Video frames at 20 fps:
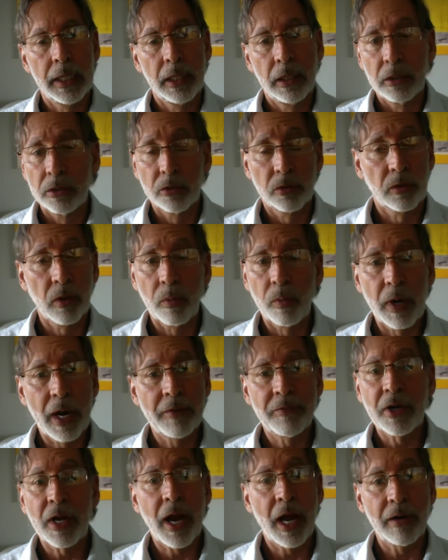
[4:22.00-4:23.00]
So
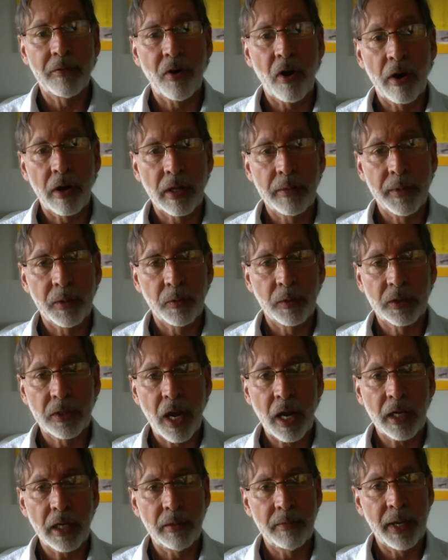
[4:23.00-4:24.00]
whatever kind of argument we're
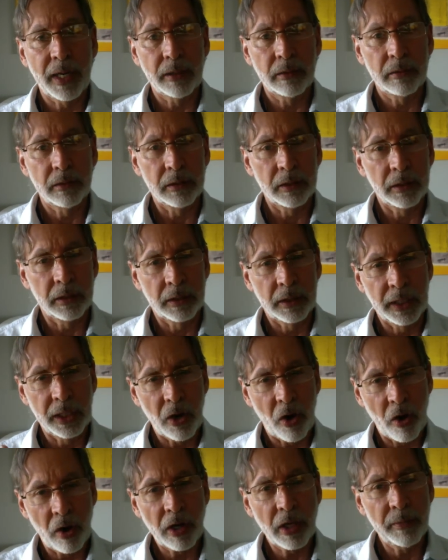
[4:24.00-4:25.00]
talking about, the
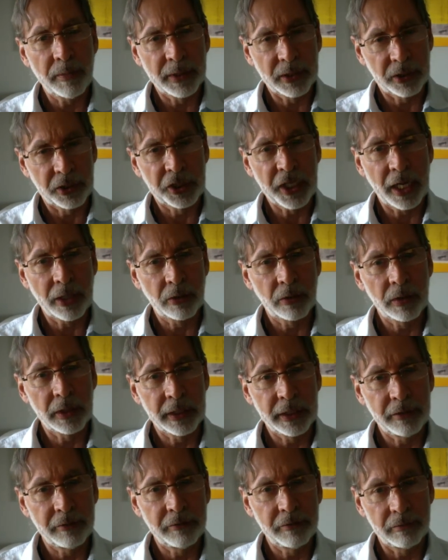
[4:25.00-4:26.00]
arguments
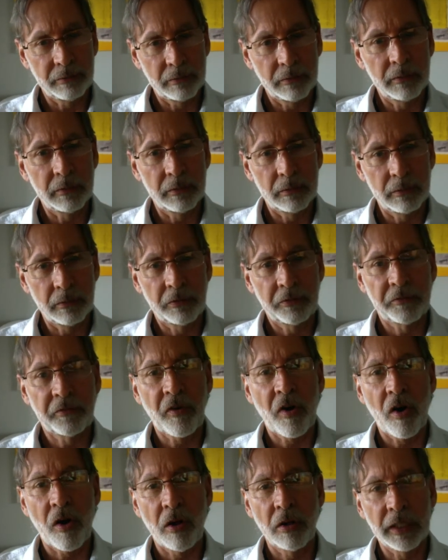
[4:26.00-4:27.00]
generally
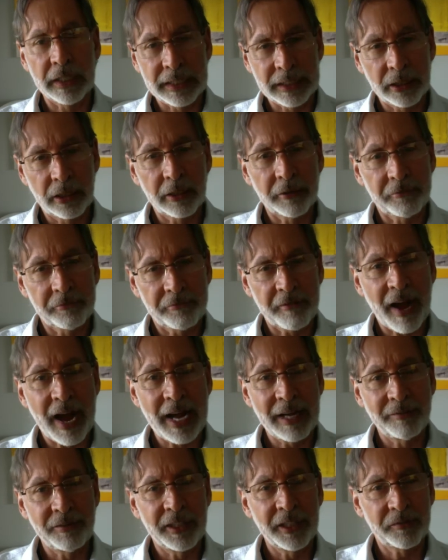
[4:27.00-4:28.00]
fall into
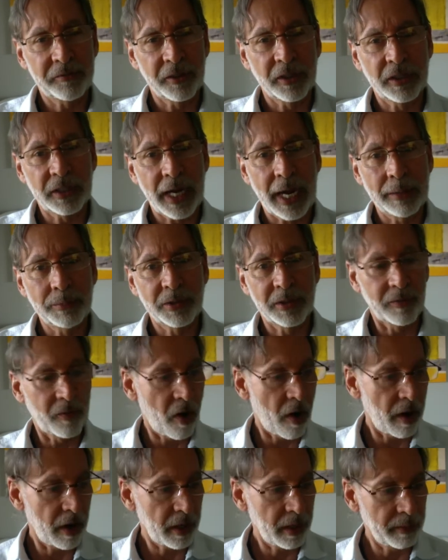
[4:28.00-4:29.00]
5 different types of
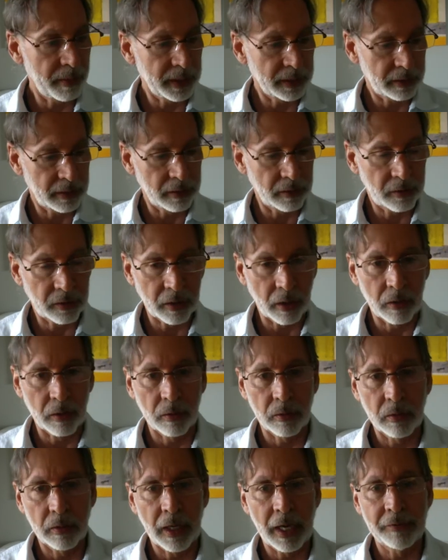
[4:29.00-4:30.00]
arguments. And
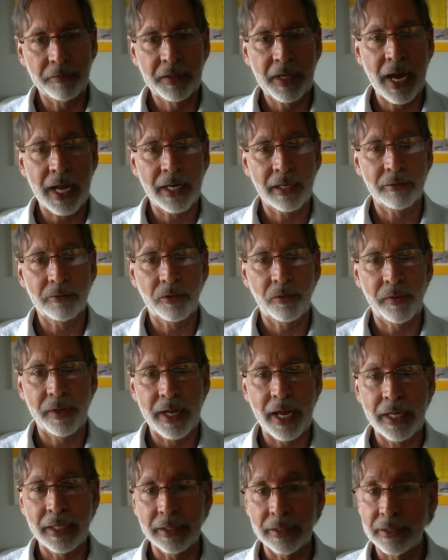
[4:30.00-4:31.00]
so I've kind of
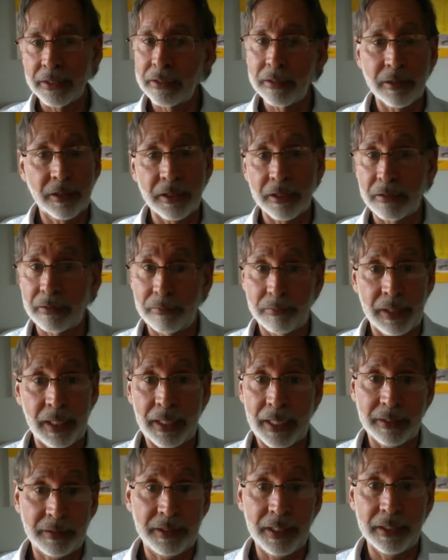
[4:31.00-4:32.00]
created, this is just, like
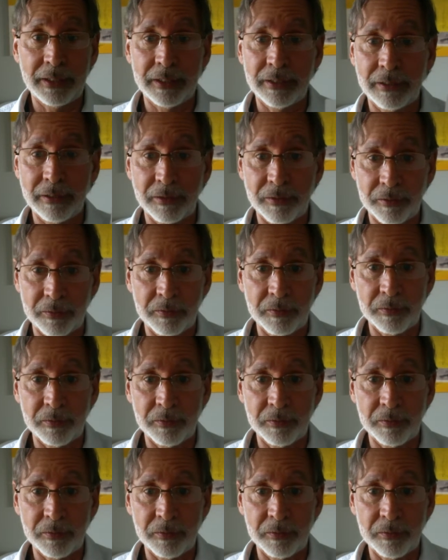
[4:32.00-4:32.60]
I said, this is